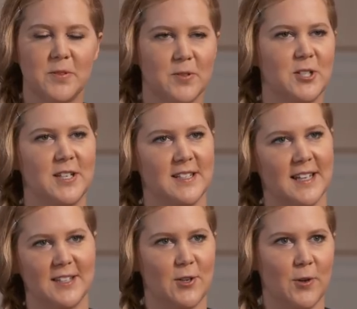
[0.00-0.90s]
moments where she is
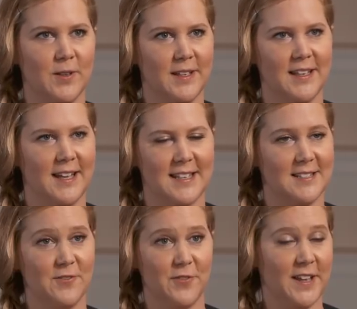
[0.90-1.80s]
like totally like
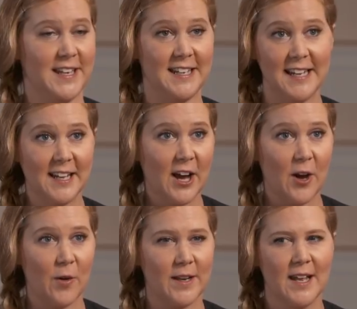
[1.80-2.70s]
has an inflated
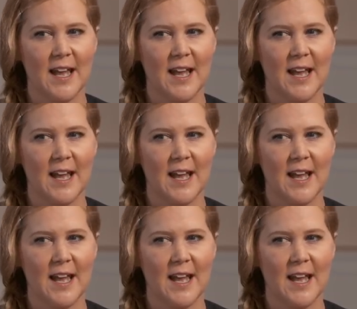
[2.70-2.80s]
ego